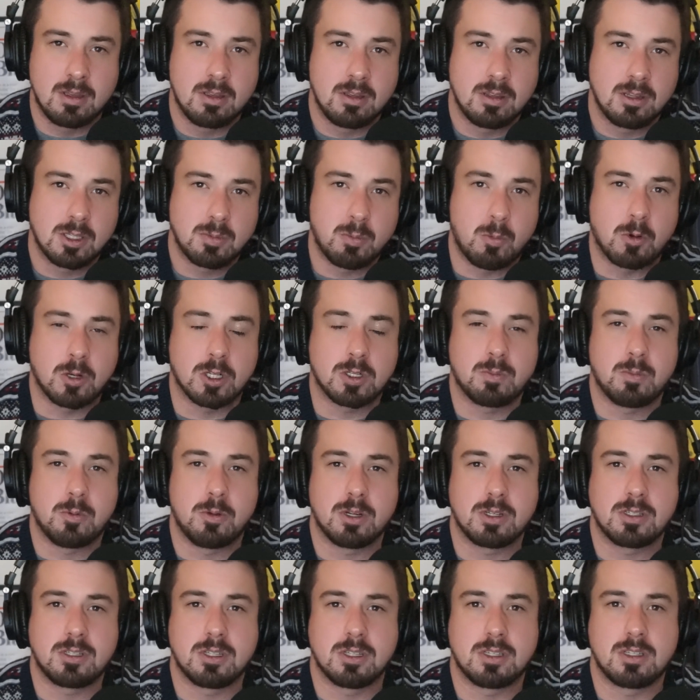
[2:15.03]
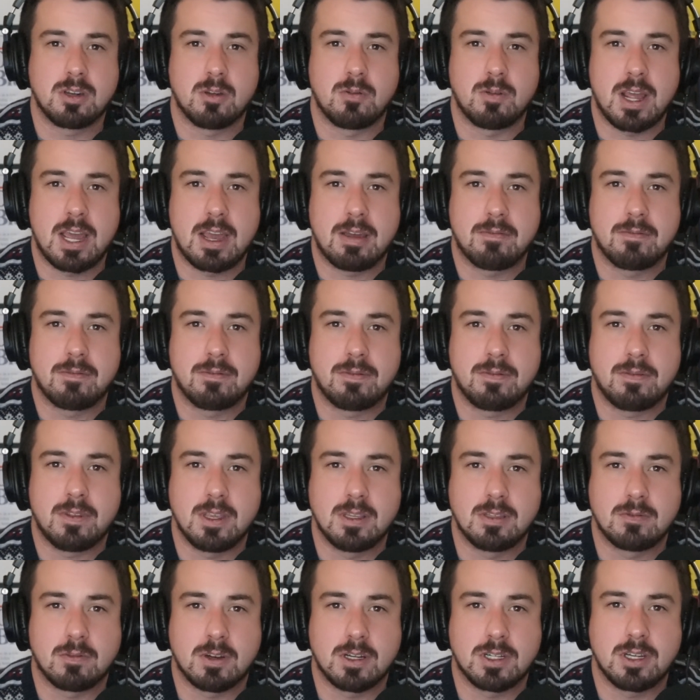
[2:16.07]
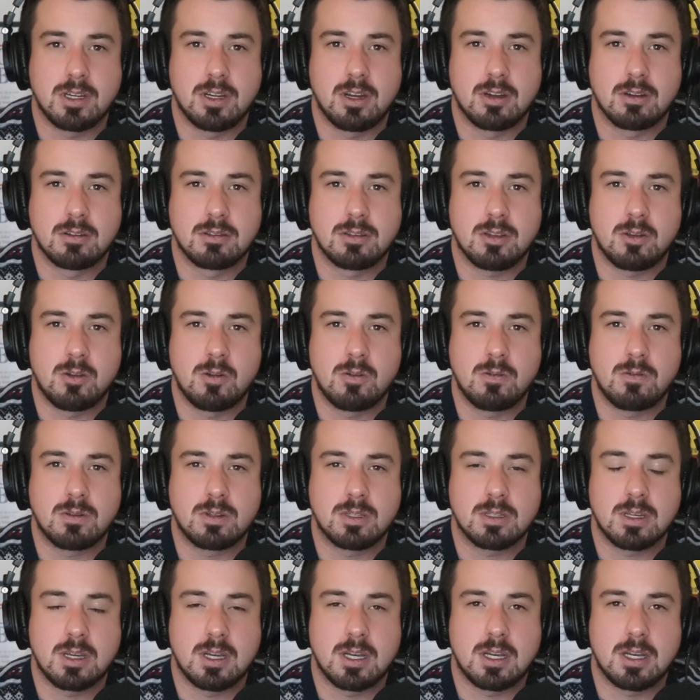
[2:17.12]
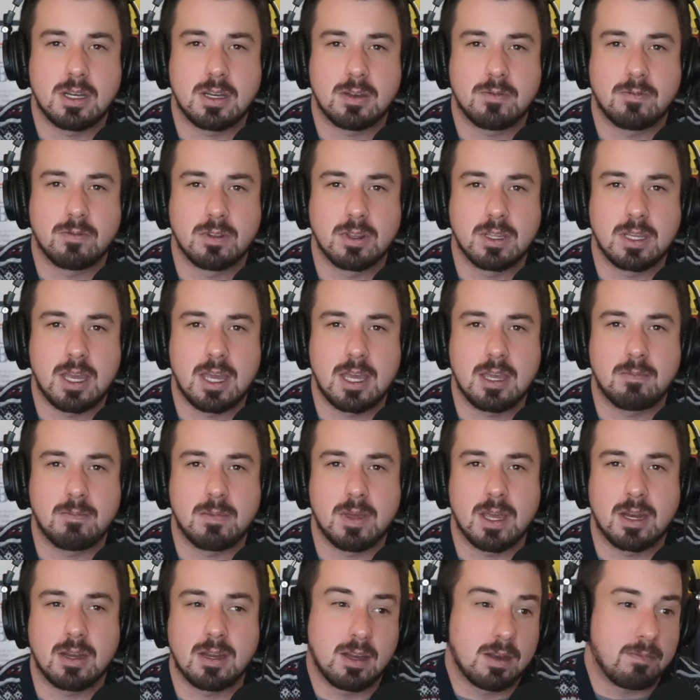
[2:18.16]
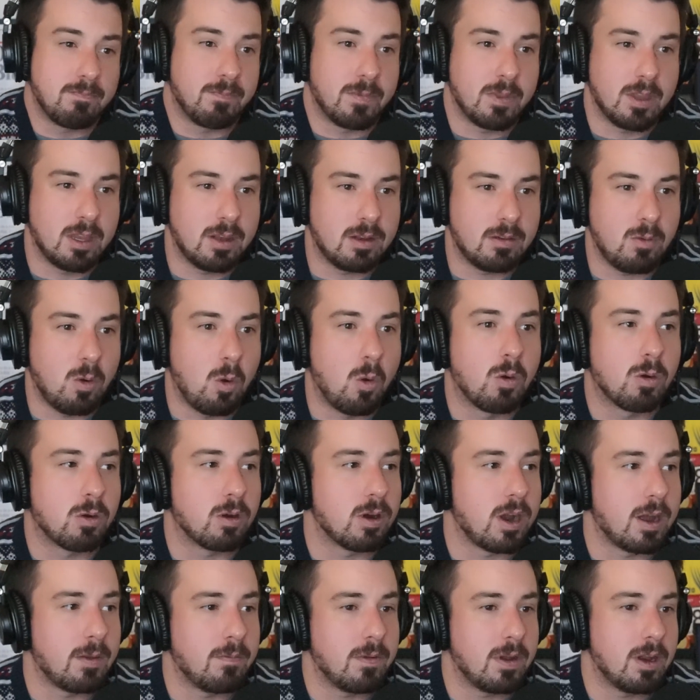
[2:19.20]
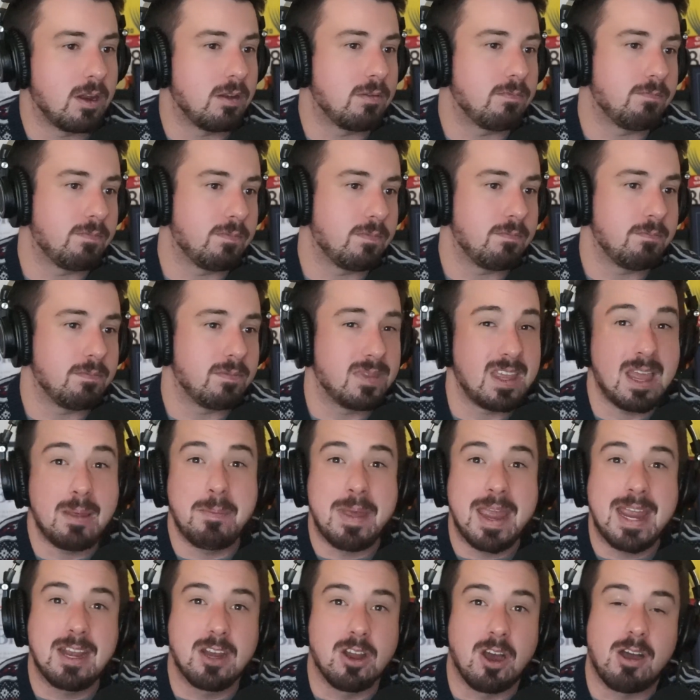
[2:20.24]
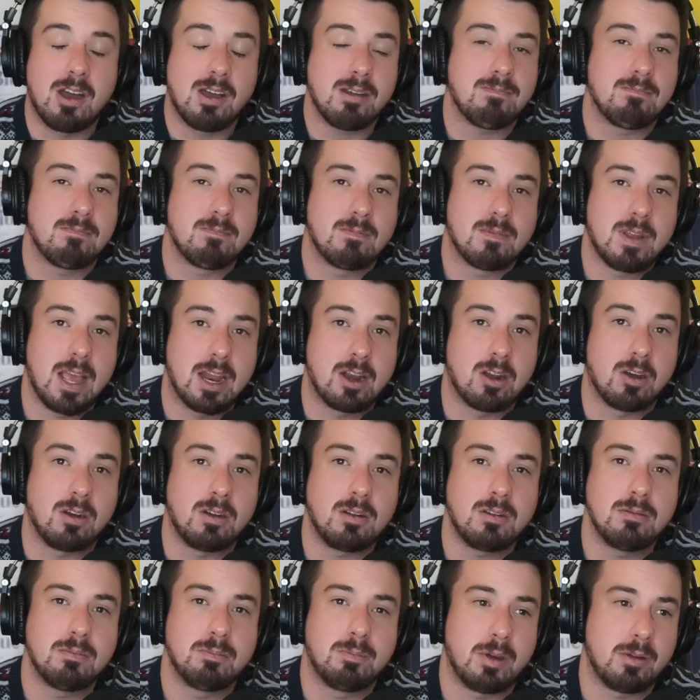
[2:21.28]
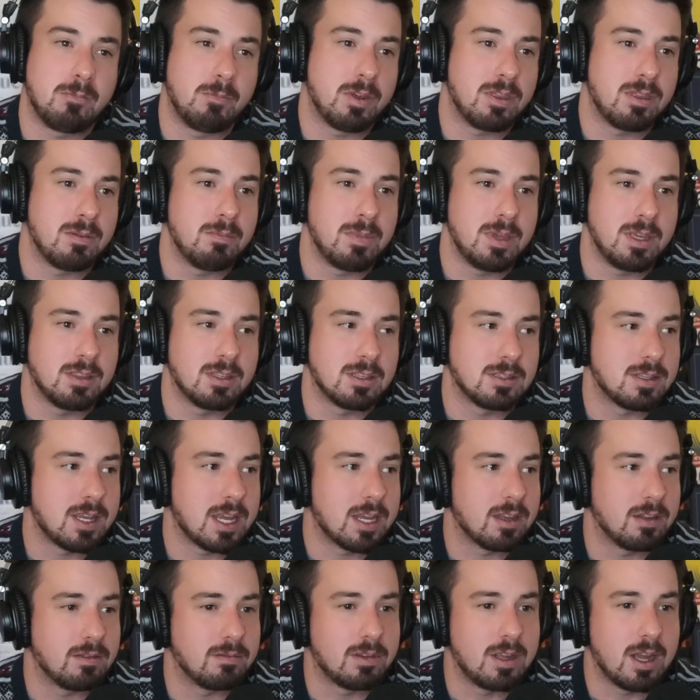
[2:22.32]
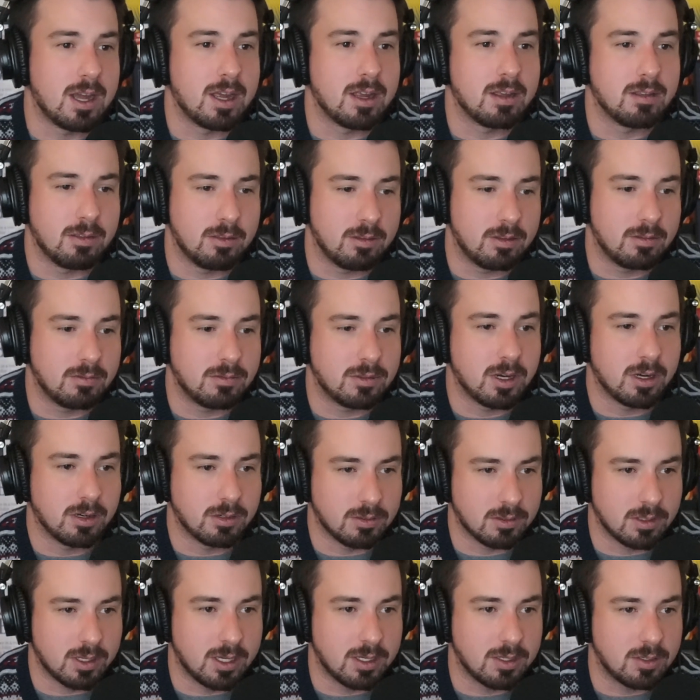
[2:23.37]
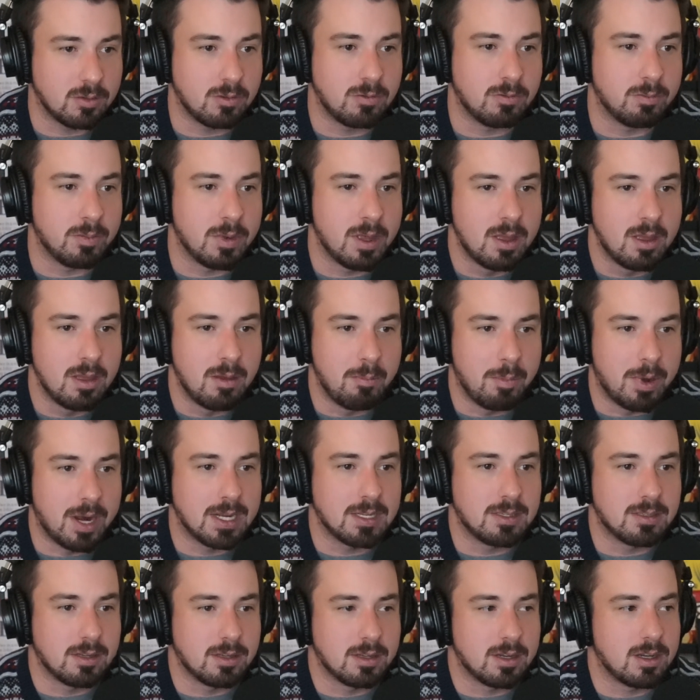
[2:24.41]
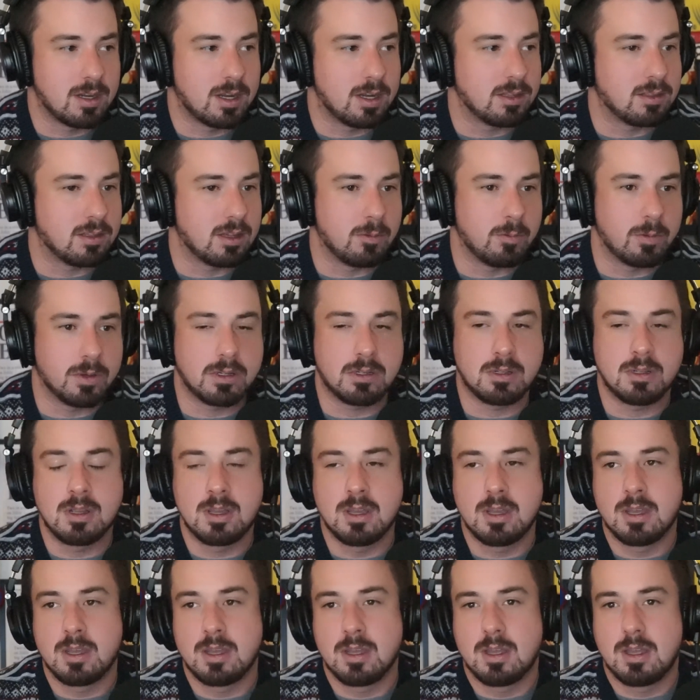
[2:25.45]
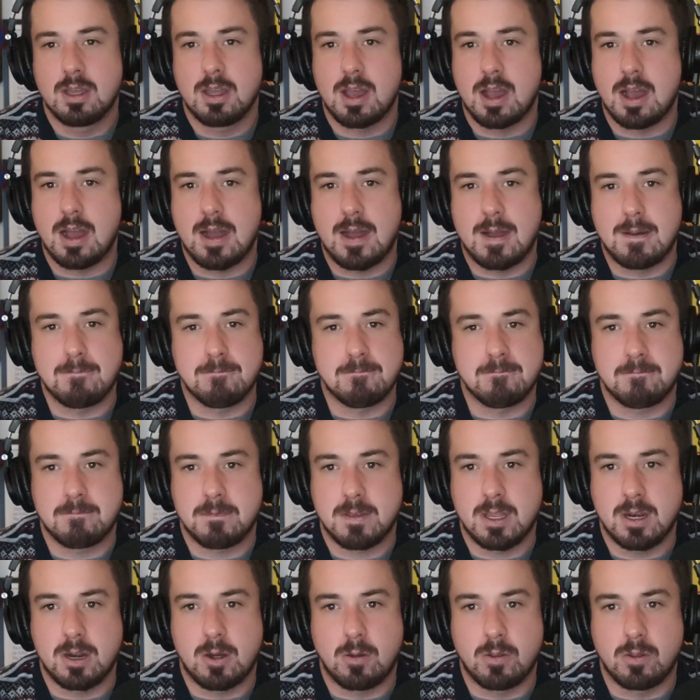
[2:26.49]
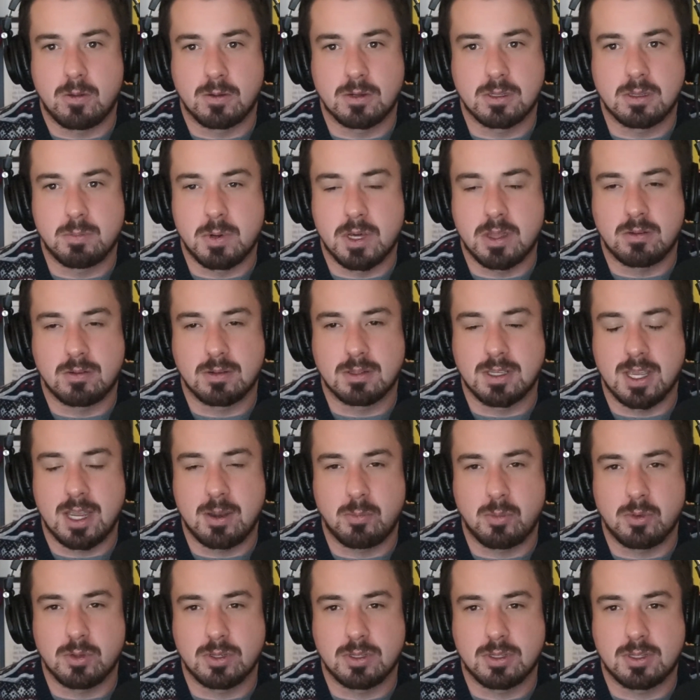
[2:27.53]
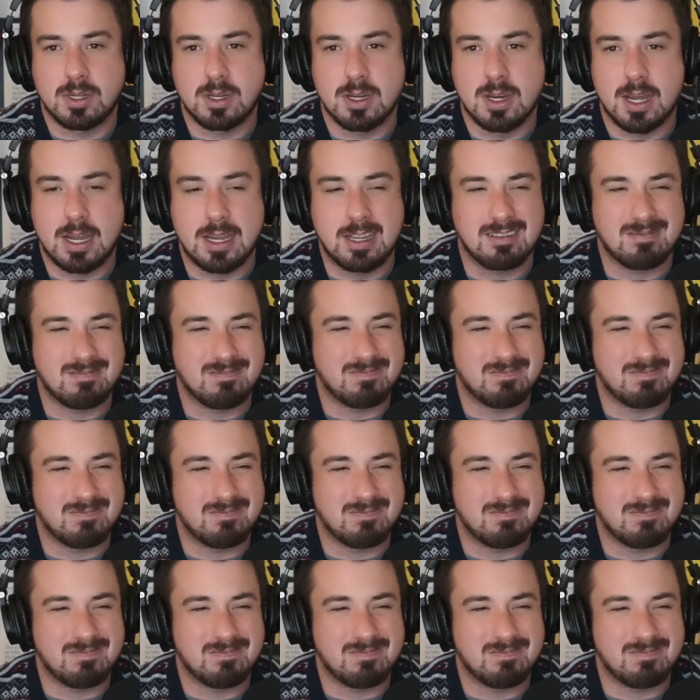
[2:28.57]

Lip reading: Sportsbooks just don't have his rushing yards out for the game yet. Or, they may not at all, but with him being the second guy on the Chargers, I assume by Sunday night they will. There are some other examples tonight.